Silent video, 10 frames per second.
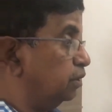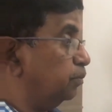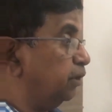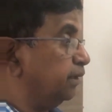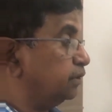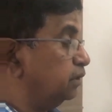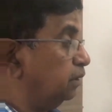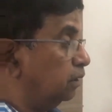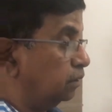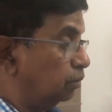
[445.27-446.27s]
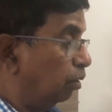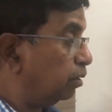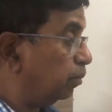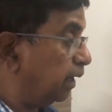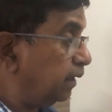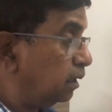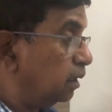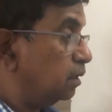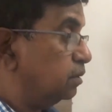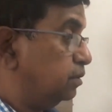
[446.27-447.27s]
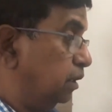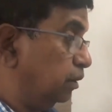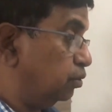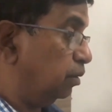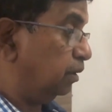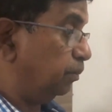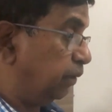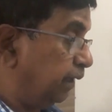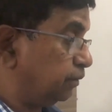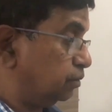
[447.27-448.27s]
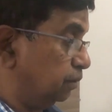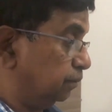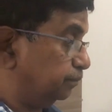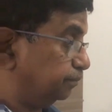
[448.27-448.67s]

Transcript: reproduction and not by sexual reproduction.